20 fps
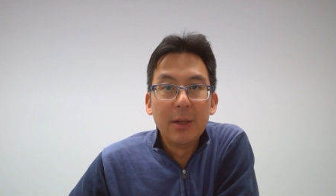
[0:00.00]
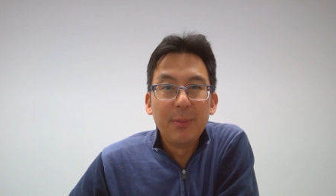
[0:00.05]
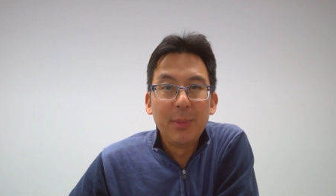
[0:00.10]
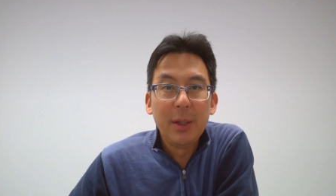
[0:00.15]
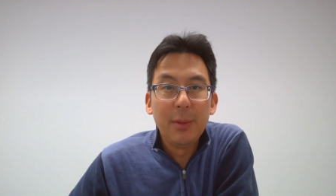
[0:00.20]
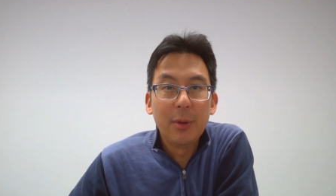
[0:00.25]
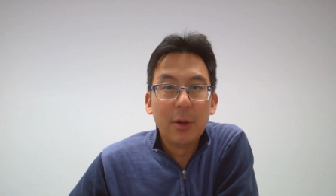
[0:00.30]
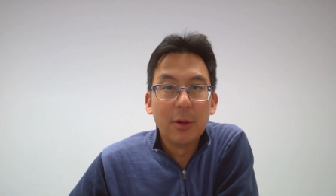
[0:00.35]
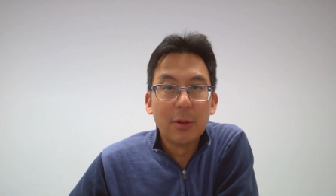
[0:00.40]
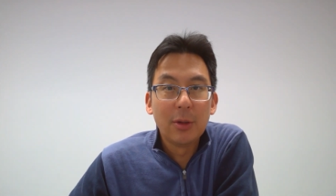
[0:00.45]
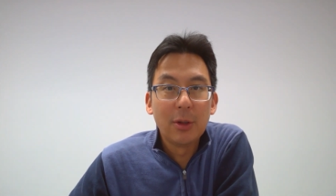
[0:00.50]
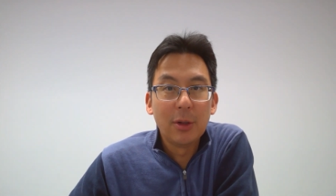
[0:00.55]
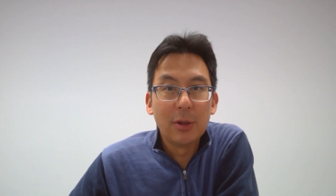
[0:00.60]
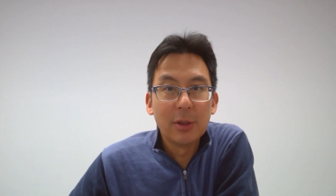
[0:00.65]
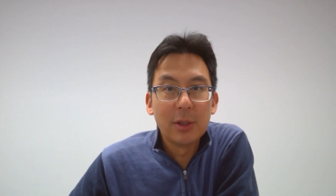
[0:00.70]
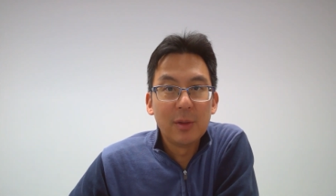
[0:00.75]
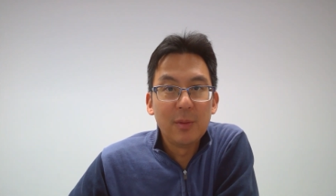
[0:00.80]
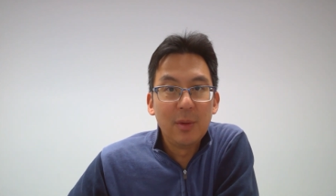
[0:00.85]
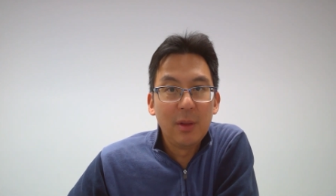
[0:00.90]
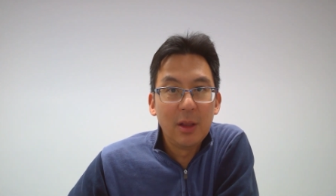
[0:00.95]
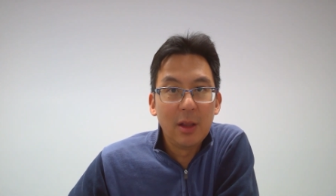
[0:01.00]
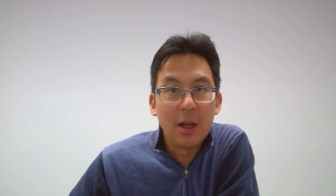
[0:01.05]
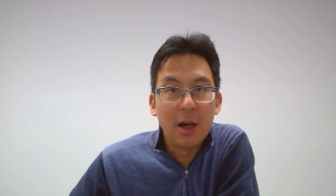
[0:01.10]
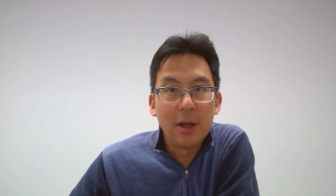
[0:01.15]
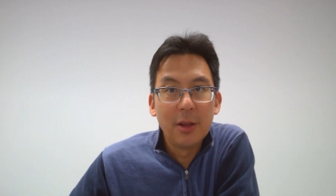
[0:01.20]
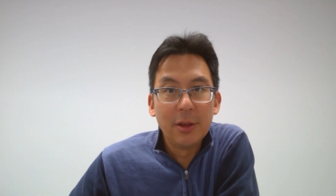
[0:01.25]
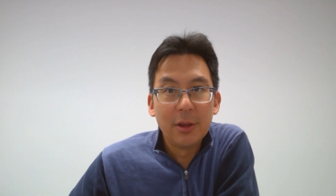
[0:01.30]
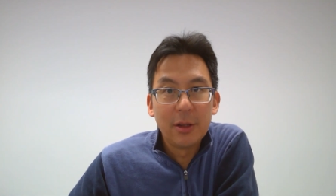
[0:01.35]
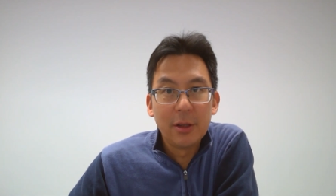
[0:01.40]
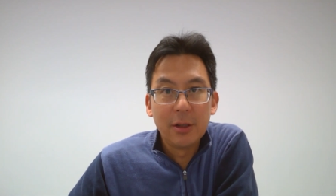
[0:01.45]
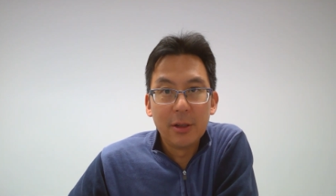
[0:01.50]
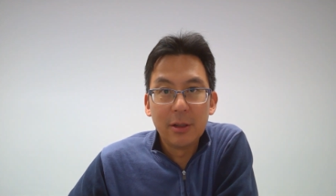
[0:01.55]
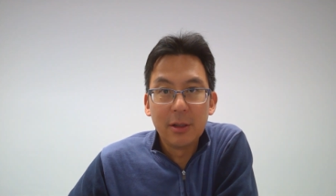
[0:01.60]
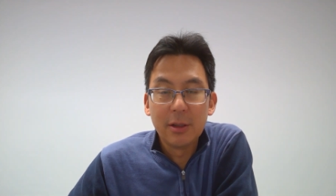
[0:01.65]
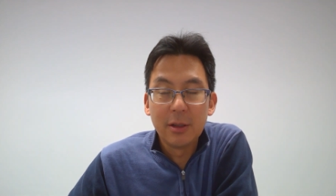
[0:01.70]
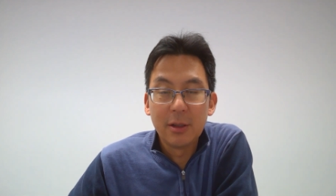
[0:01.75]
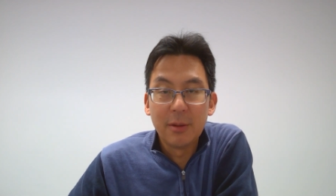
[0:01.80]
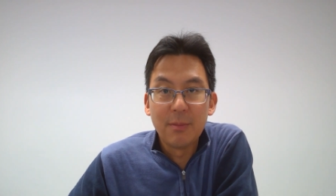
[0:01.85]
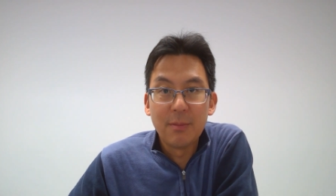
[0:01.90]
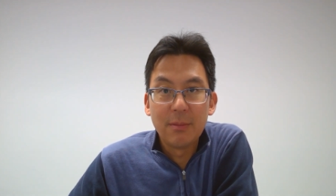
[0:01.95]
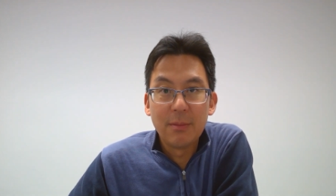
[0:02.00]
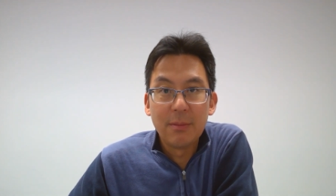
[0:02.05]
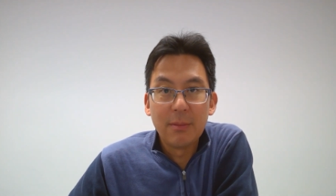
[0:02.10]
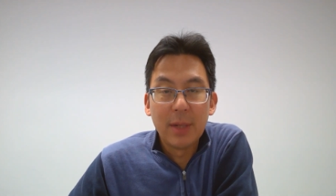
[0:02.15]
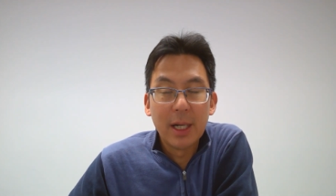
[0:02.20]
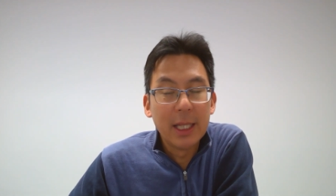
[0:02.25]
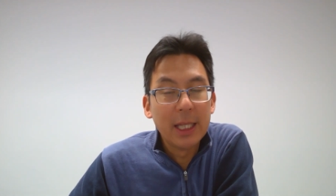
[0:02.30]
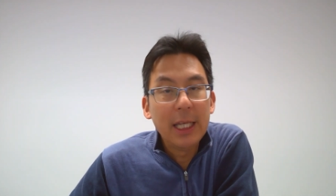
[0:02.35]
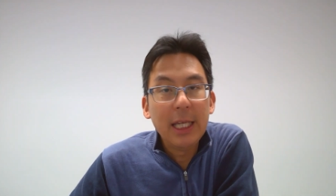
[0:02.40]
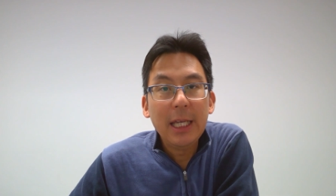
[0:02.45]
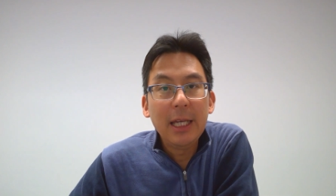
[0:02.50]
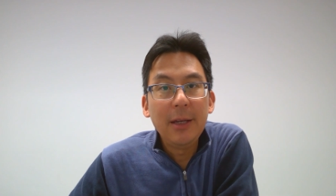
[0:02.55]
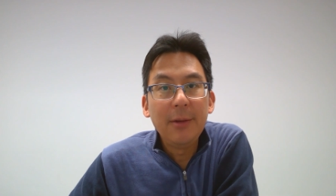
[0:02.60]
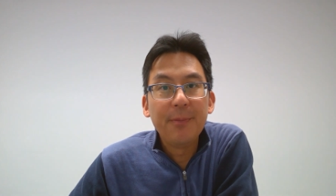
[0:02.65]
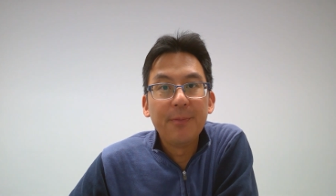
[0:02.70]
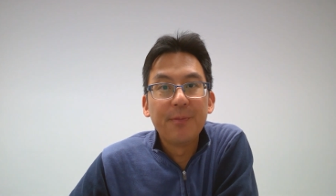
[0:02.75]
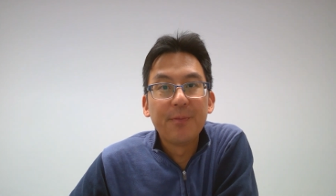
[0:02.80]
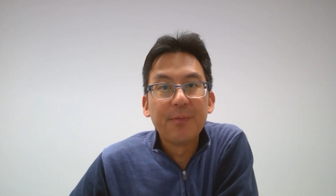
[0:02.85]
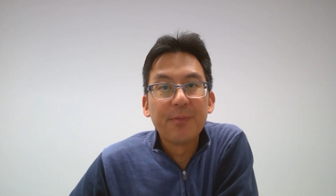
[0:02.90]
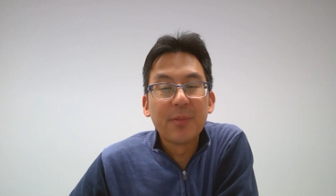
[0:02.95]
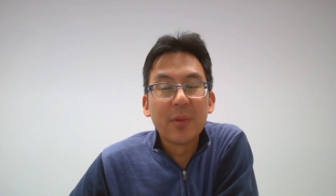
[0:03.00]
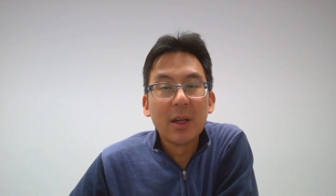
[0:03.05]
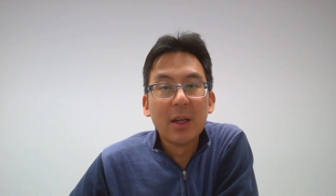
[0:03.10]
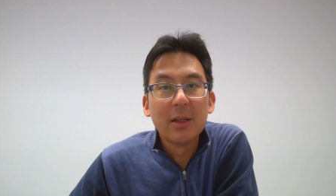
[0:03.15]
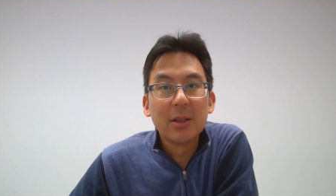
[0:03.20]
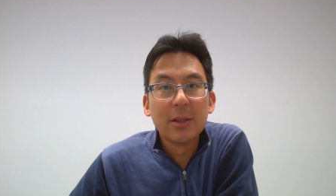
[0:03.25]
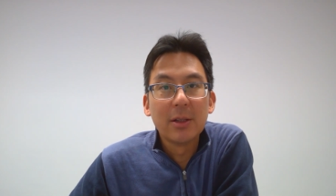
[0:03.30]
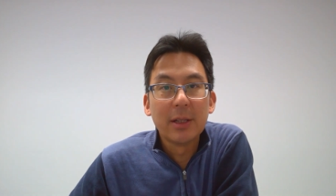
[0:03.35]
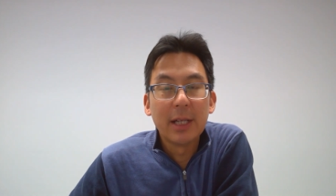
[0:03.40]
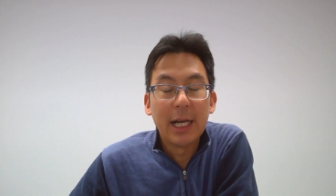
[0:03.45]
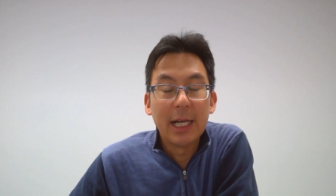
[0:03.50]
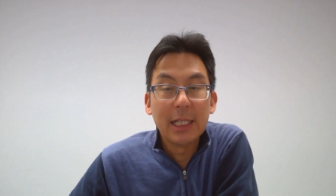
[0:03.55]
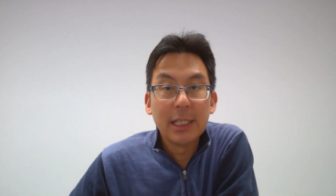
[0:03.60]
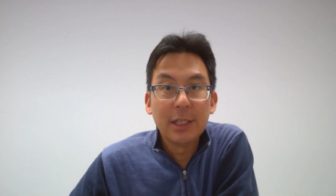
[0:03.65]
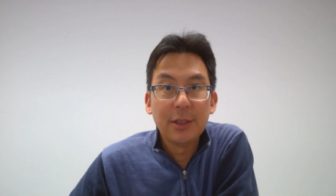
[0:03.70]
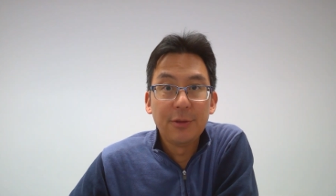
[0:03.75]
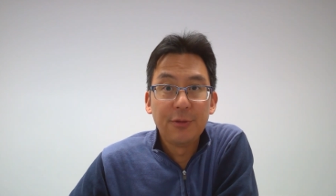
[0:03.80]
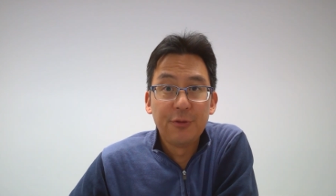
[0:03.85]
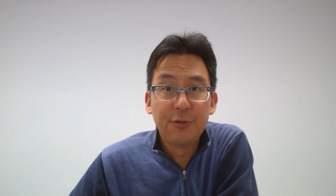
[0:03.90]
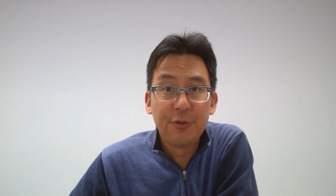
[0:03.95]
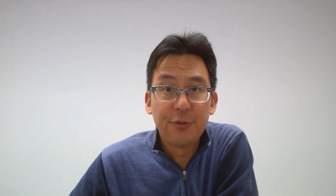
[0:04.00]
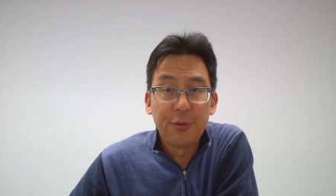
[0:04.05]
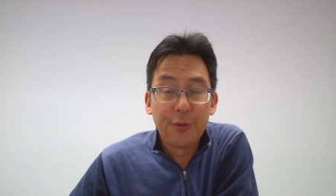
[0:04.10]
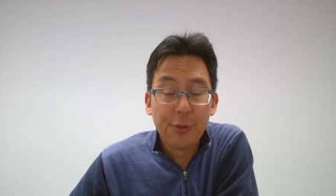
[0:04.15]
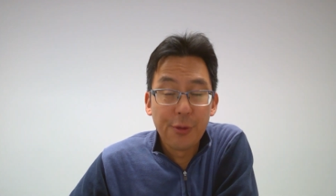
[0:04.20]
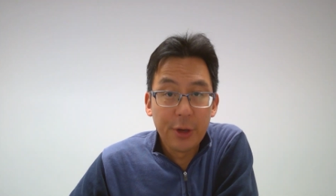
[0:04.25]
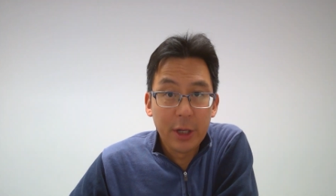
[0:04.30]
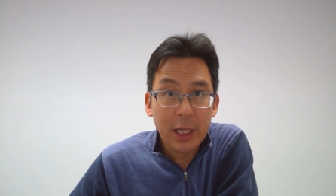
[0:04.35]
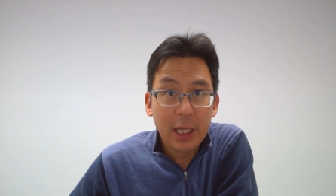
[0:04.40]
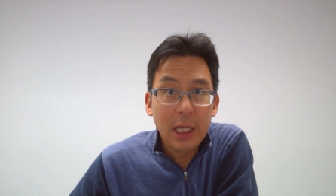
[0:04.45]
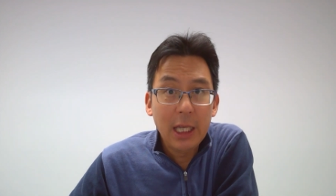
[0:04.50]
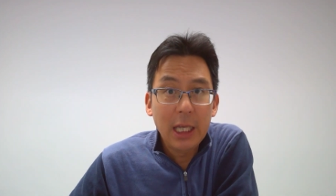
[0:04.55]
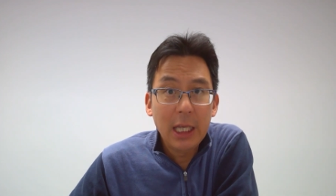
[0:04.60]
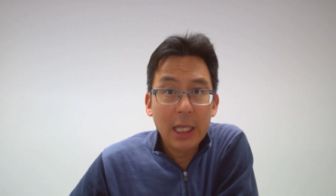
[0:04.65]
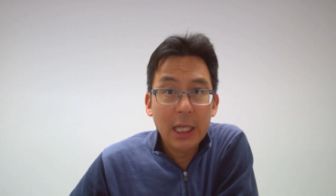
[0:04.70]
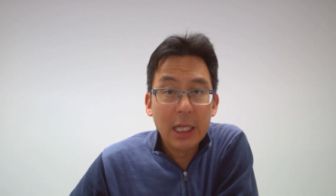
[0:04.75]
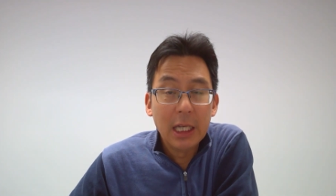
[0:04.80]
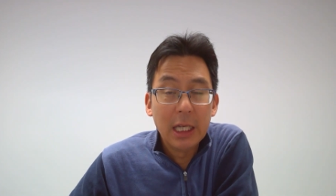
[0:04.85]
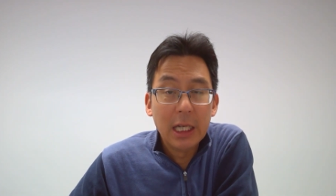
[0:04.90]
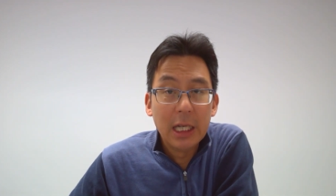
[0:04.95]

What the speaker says: people those launder the money. So that's three.